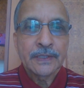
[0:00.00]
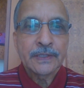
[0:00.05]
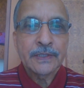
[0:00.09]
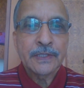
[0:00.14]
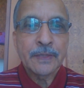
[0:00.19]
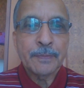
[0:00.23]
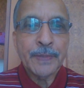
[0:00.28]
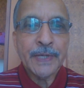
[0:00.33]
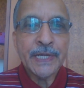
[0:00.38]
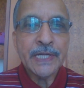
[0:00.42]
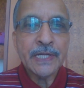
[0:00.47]

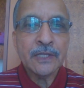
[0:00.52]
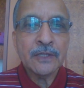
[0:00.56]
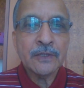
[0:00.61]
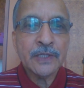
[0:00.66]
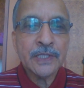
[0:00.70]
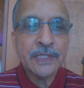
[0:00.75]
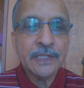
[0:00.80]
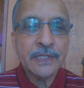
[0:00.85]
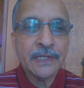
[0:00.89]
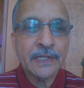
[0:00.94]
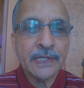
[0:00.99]
Depending
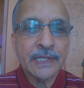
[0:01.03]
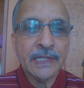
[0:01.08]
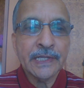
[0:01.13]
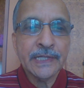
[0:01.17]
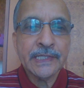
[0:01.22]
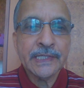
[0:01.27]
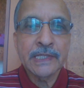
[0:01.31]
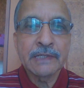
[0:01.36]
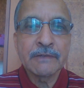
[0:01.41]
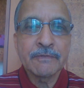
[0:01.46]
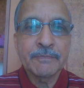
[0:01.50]
on the
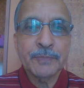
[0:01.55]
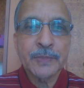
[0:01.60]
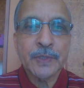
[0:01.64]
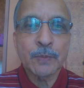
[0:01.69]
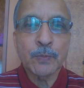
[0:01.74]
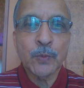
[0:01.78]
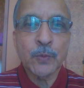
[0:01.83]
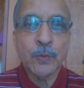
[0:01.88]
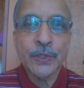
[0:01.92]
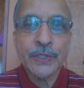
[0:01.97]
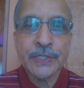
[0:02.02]
relative
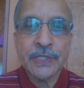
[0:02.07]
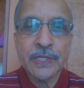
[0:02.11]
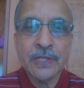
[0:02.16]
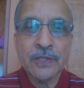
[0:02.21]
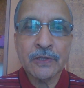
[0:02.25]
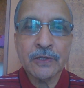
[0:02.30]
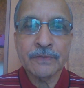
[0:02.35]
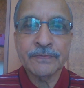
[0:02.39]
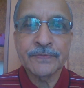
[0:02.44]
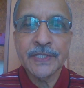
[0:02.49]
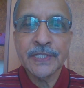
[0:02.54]
proportion
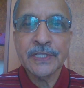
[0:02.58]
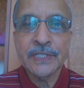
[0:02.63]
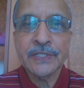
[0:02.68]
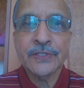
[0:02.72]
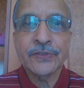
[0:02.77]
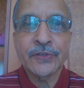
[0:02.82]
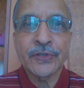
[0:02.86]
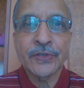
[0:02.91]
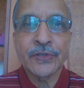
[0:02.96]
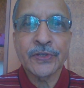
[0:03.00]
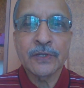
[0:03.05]
of these
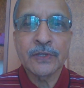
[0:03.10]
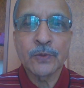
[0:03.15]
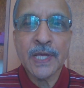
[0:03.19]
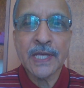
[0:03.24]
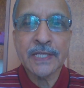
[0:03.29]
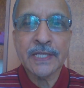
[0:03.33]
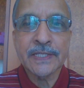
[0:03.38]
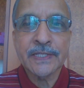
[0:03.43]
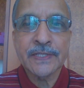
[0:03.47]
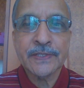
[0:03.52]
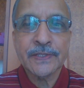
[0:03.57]
three
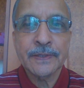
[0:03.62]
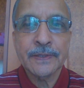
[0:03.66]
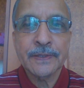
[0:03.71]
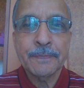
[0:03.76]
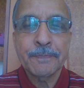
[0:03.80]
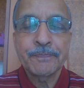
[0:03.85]
gunas,